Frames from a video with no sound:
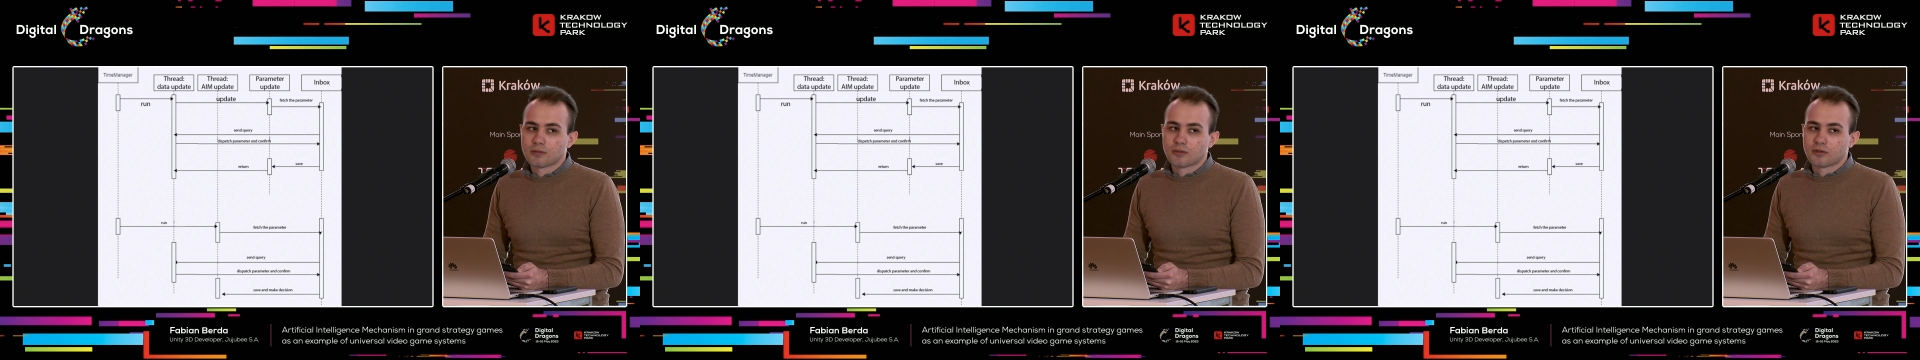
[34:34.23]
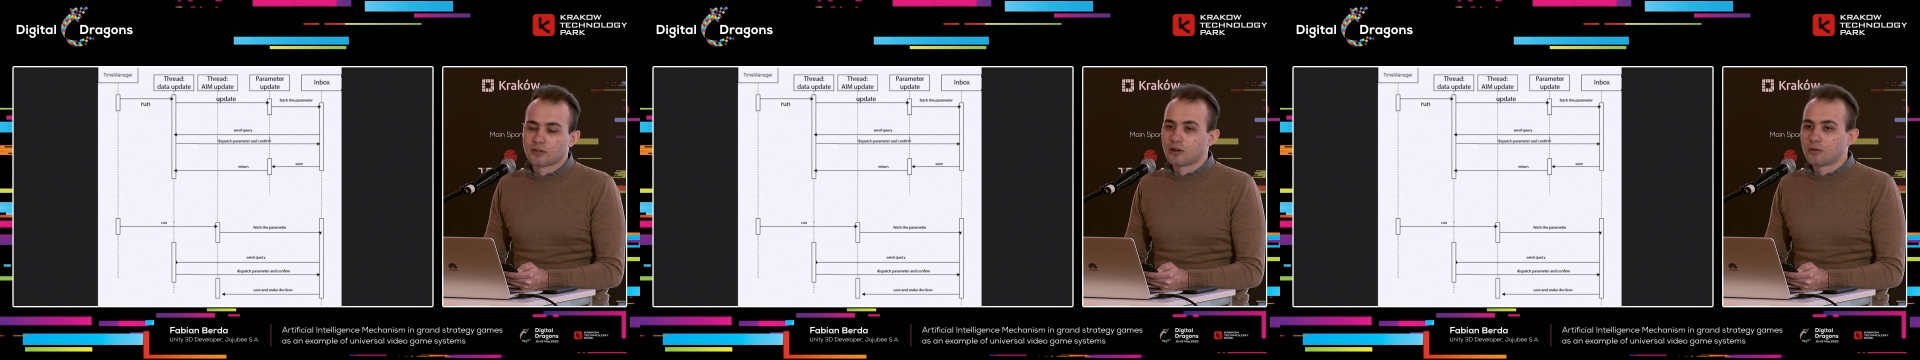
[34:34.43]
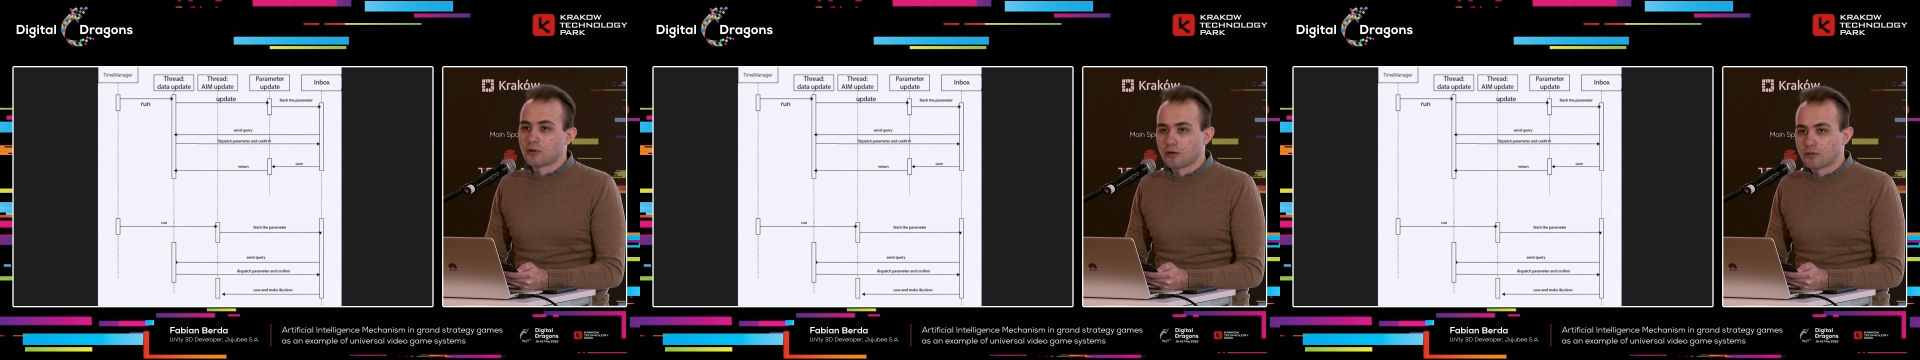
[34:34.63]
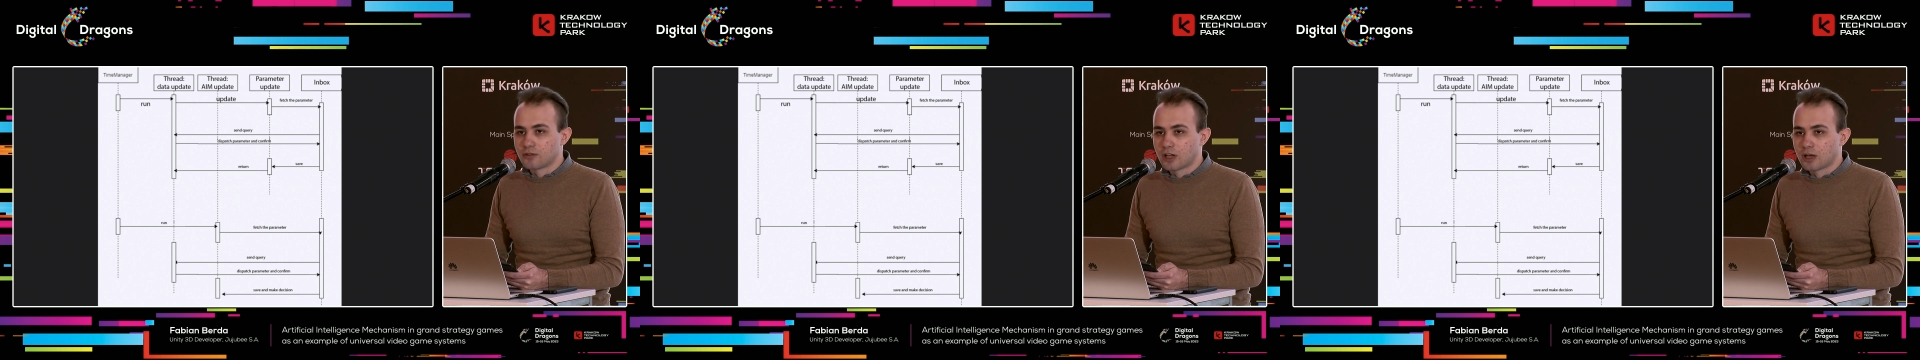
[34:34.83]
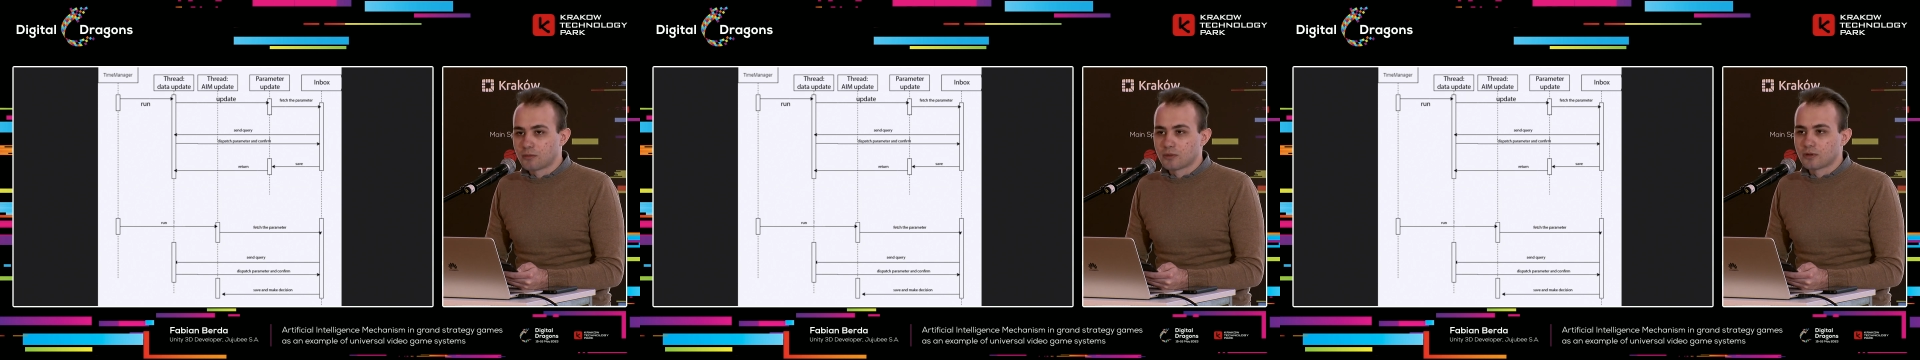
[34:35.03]
some
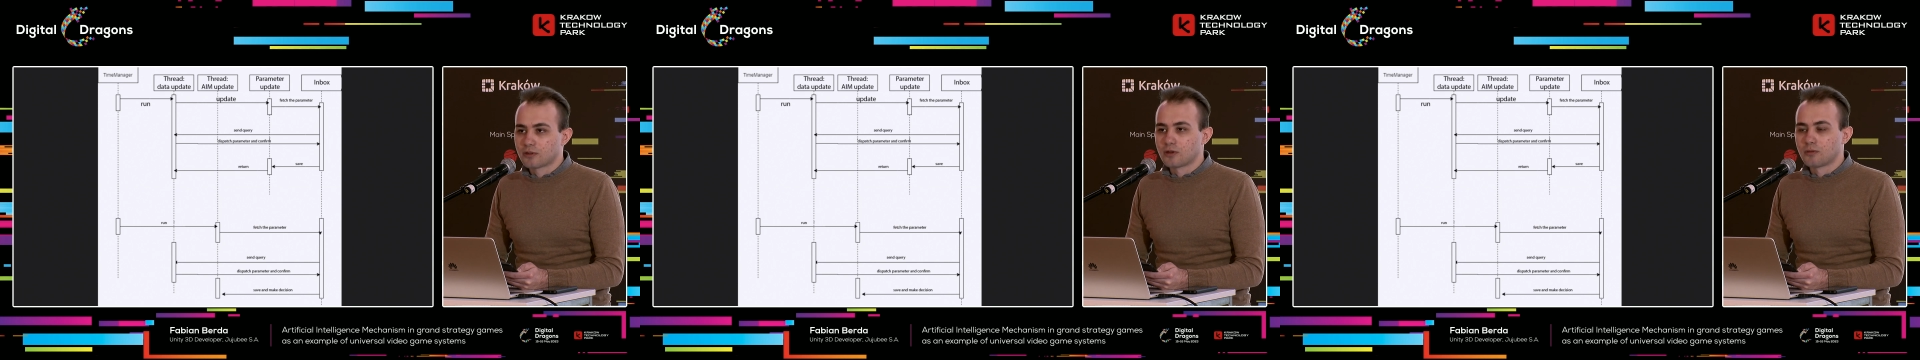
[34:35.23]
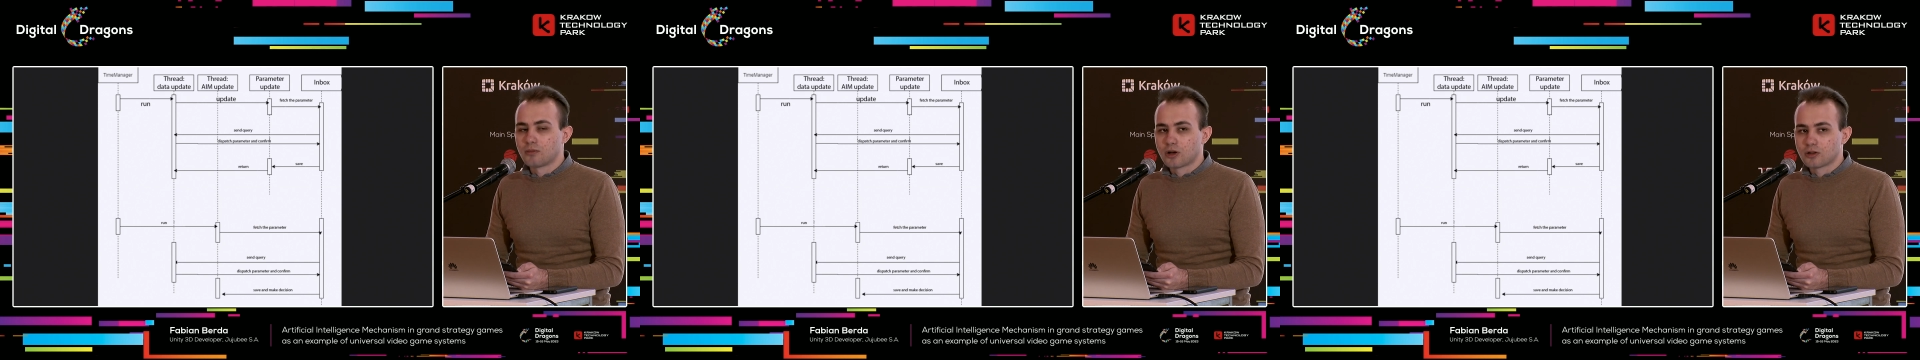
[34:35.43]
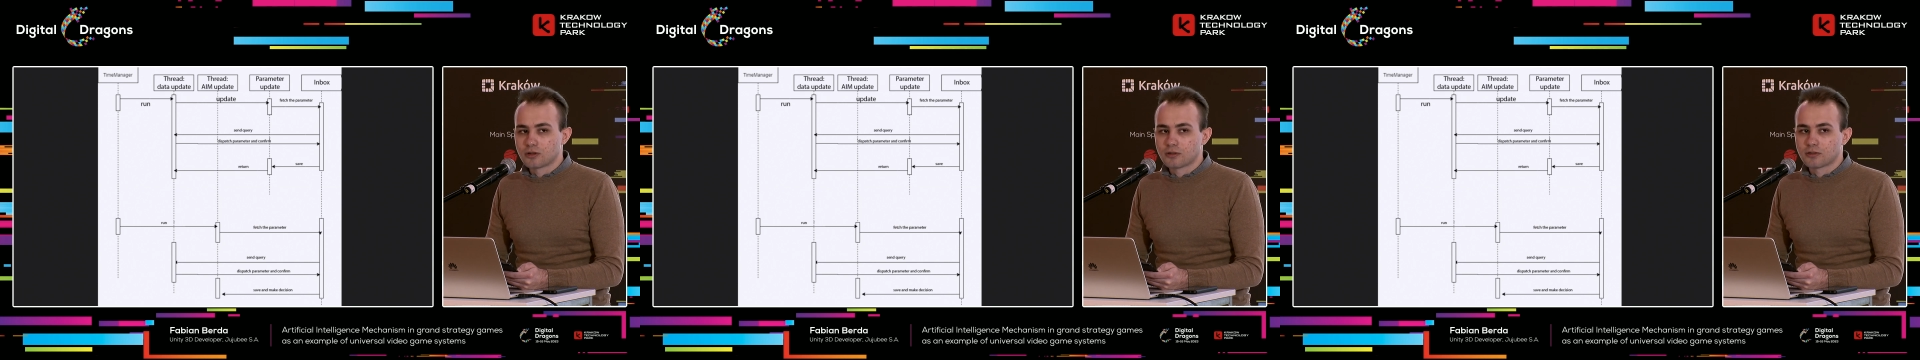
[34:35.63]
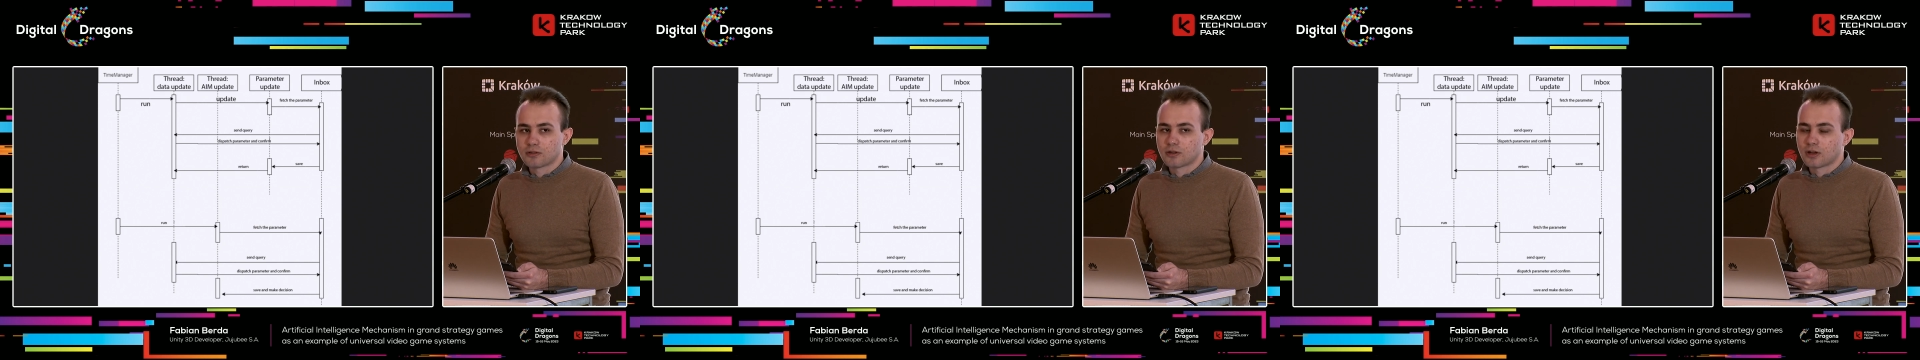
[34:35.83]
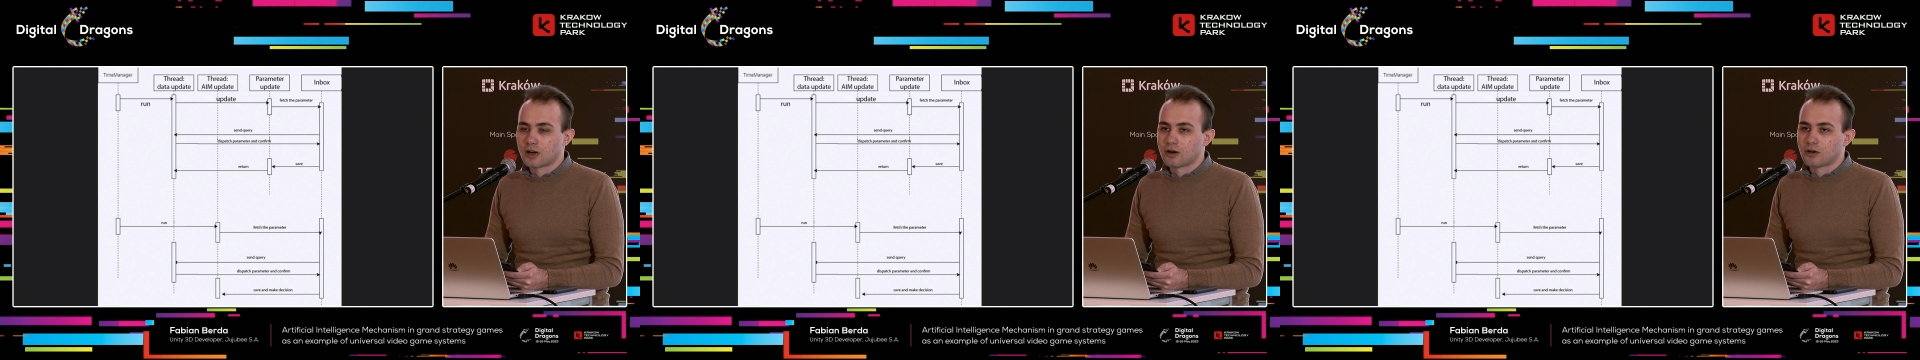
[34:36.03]

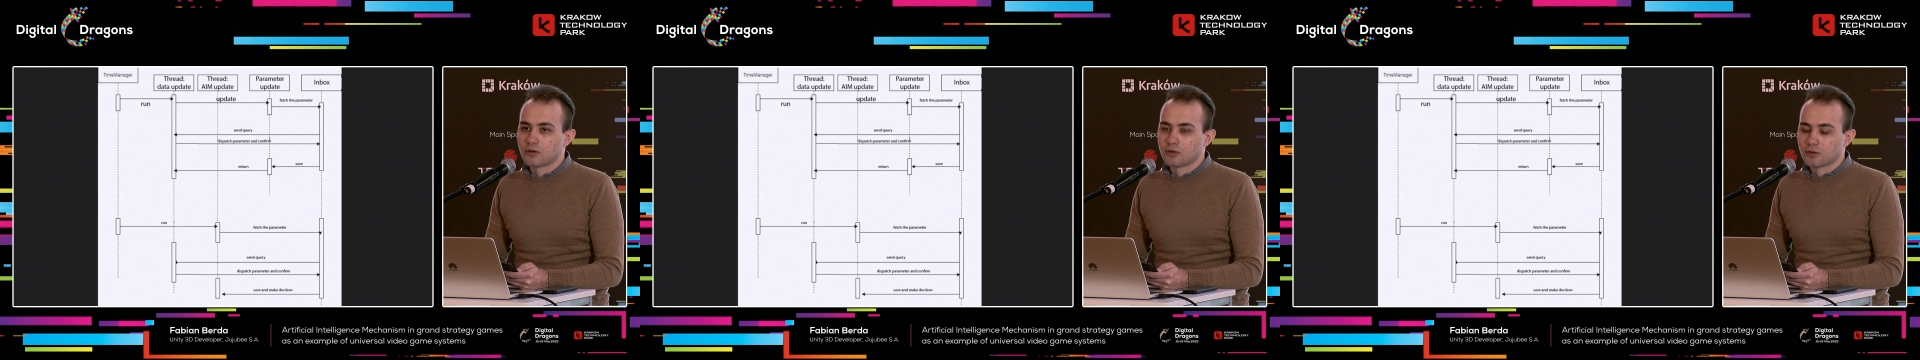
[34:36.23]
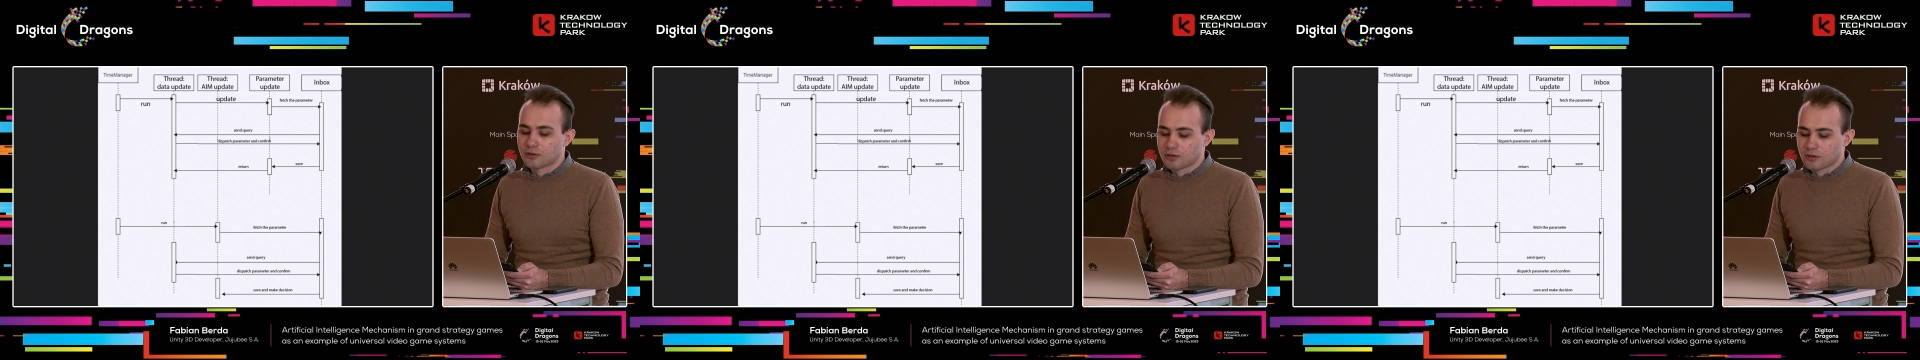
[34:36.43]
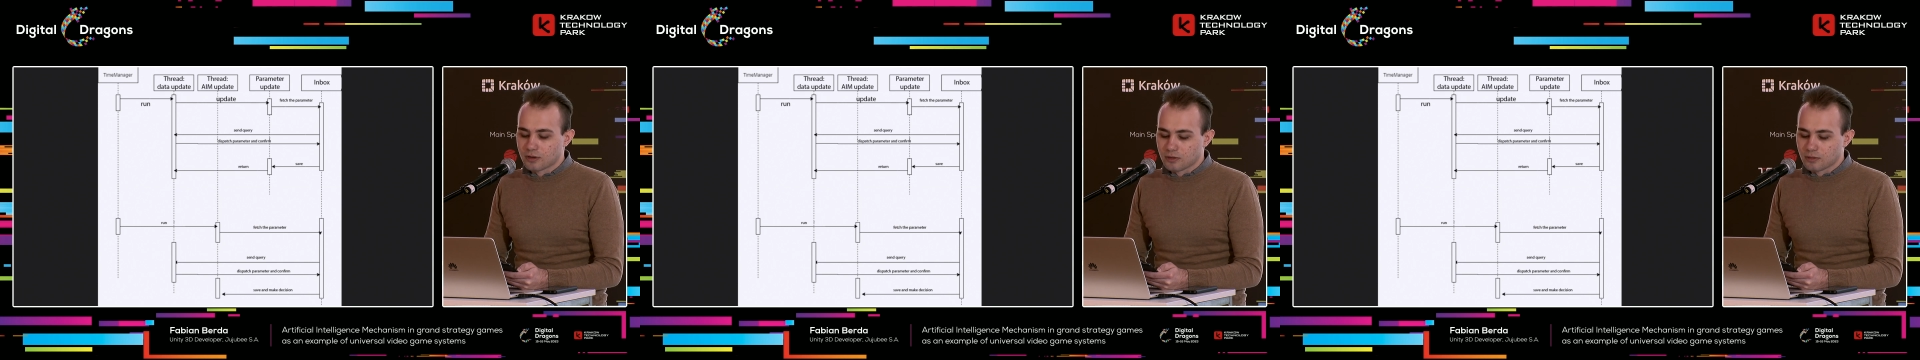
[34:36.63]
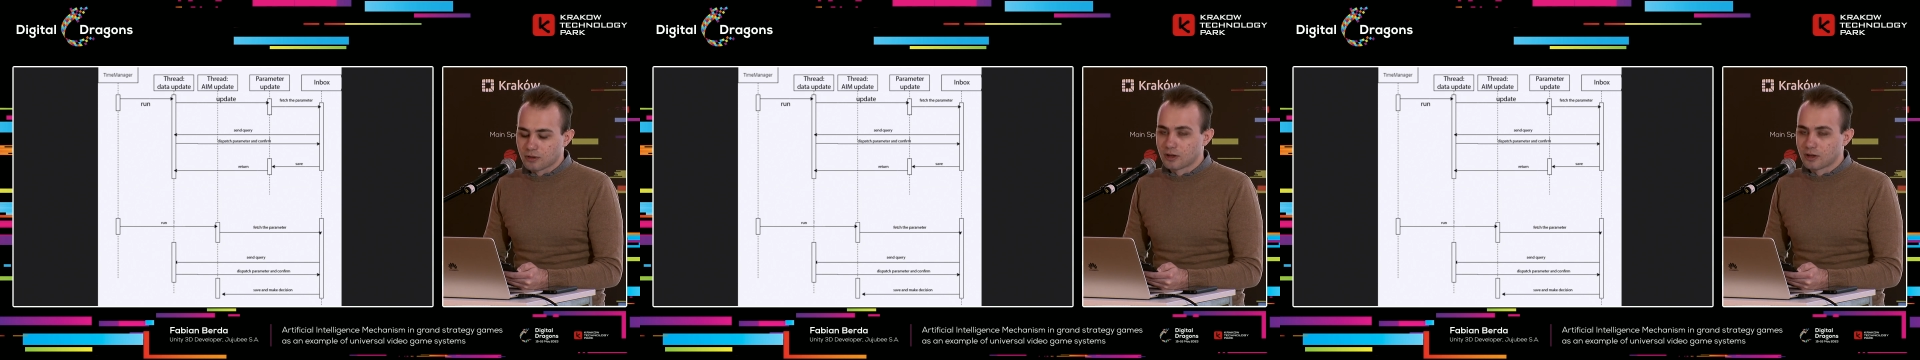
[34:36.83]
modules are used.